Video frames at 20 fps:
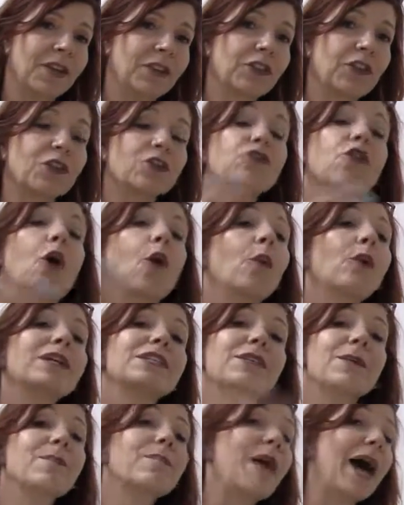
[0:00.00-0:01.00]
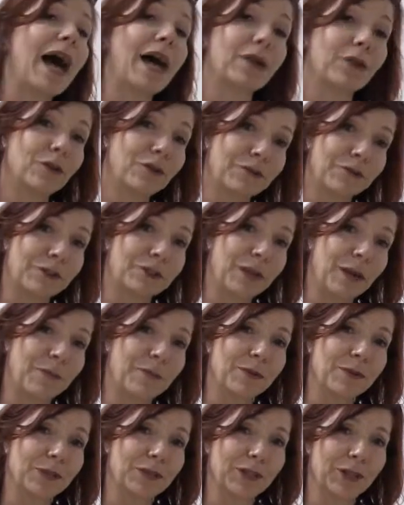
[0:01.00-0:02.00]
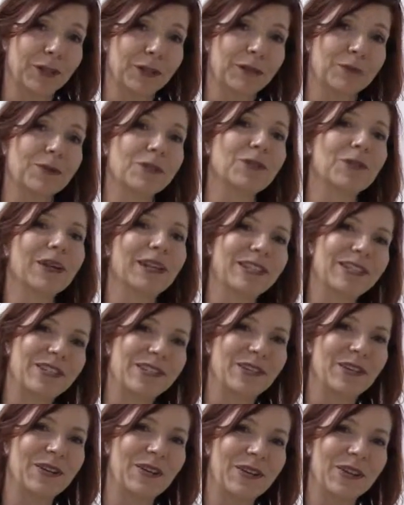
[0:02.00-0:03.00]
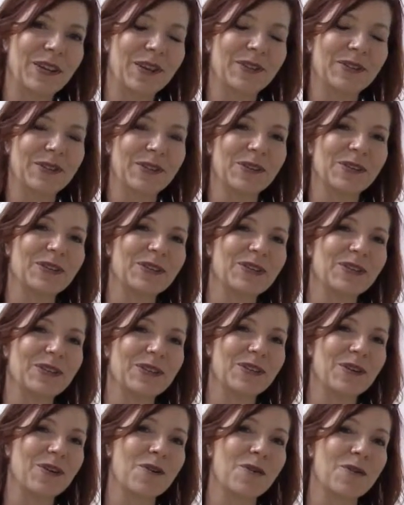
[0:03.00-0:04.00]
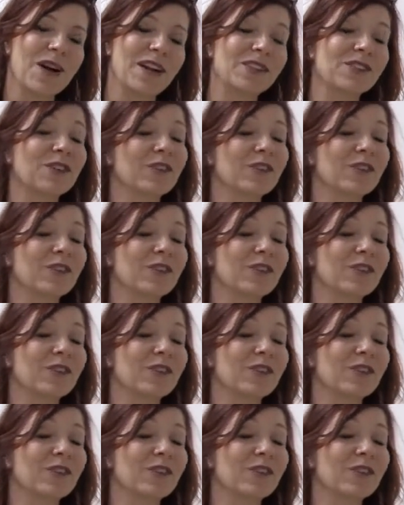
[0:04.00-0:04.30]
There's always a battle for temperature between Studio 2 and Studio 1.